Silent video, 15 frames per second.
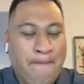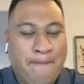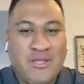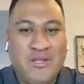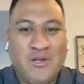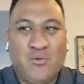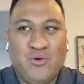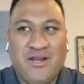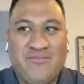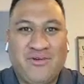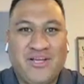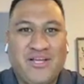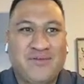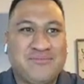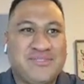
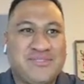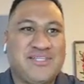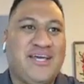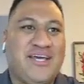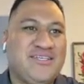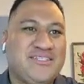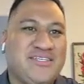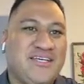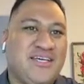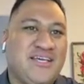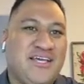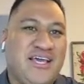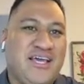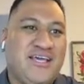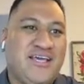whatever comes next
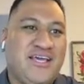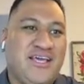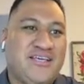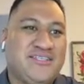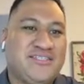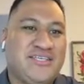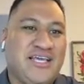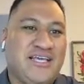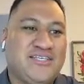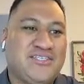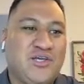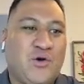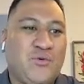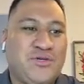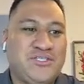is
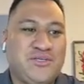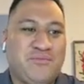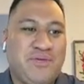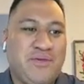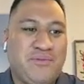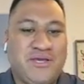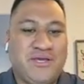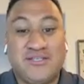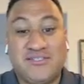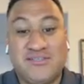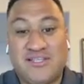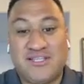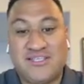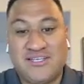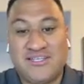going to be because
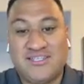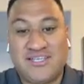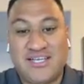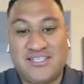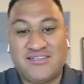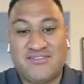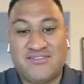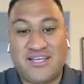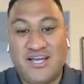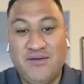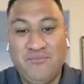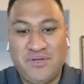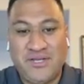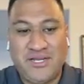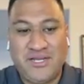of the success of the
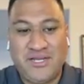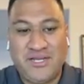company.